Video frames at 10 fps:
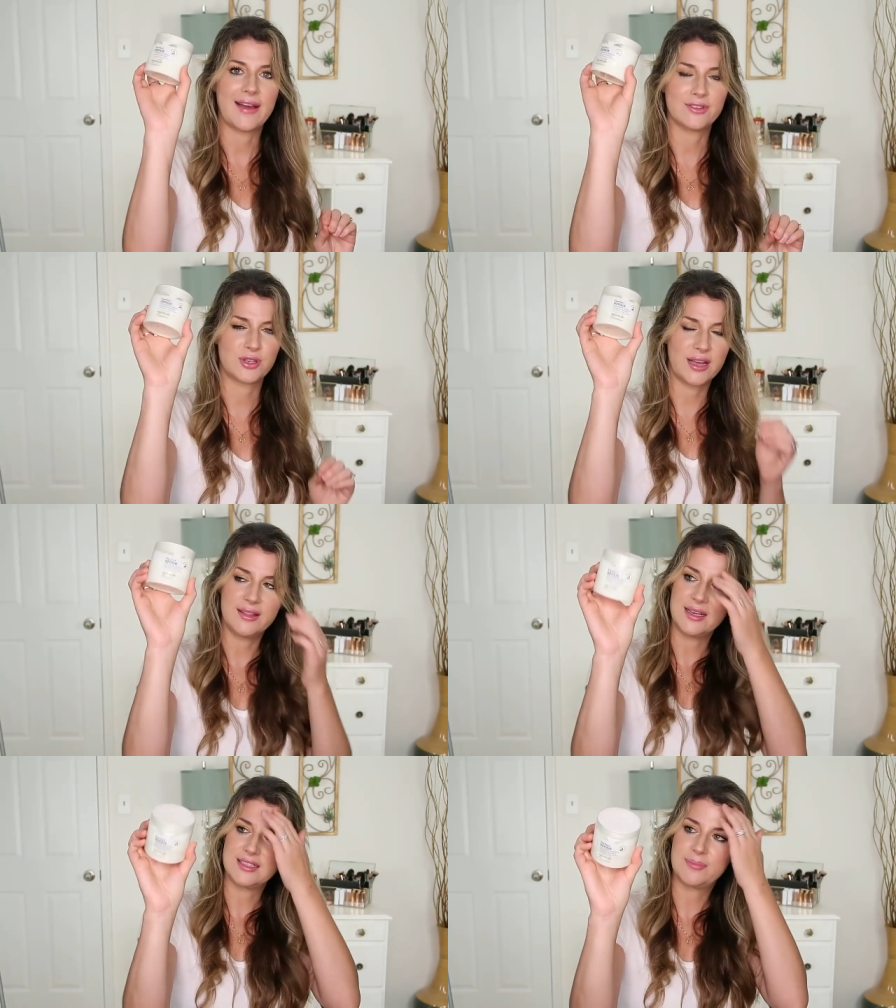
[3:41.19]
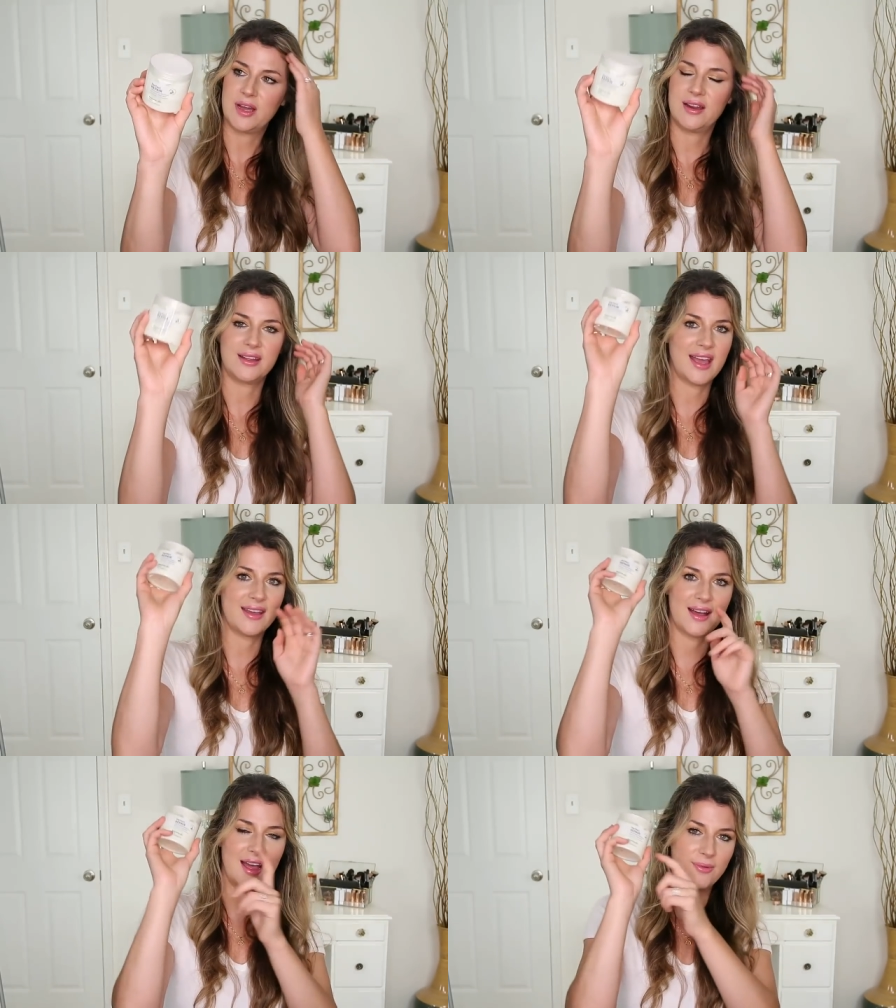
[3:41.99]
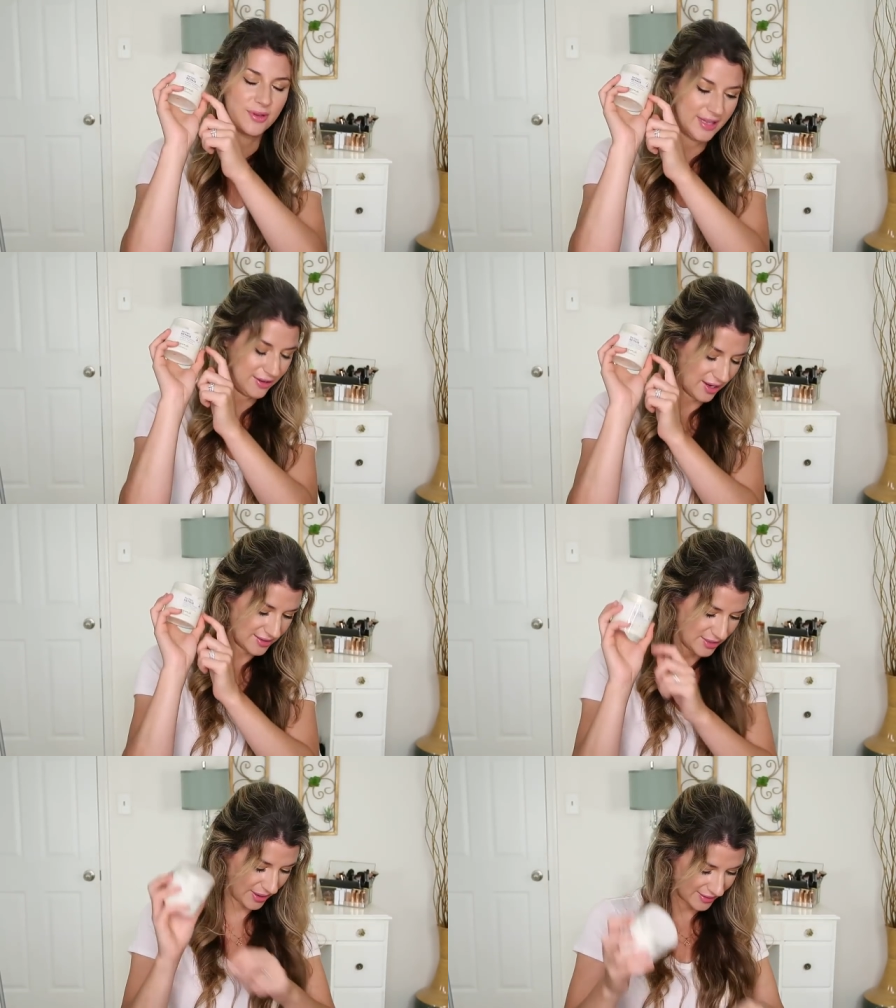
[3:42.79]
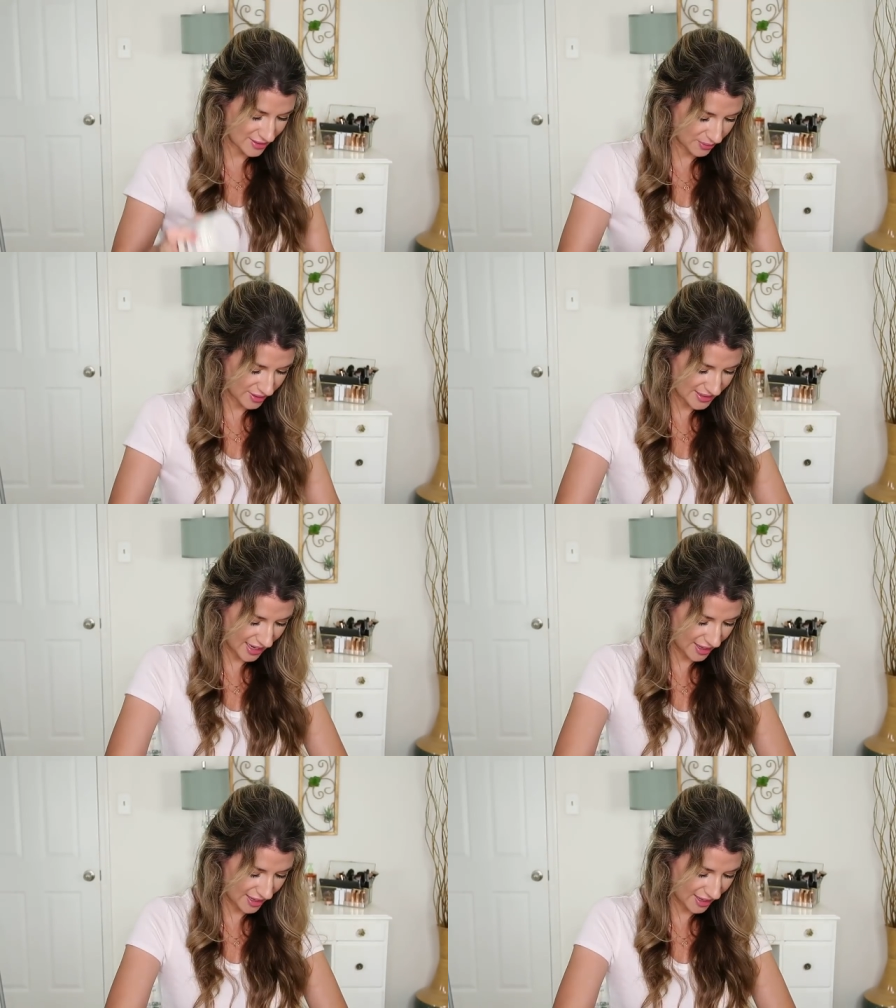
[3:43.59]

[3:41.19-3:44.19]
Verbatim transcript: haven't tried this but again i will let you guys know how this works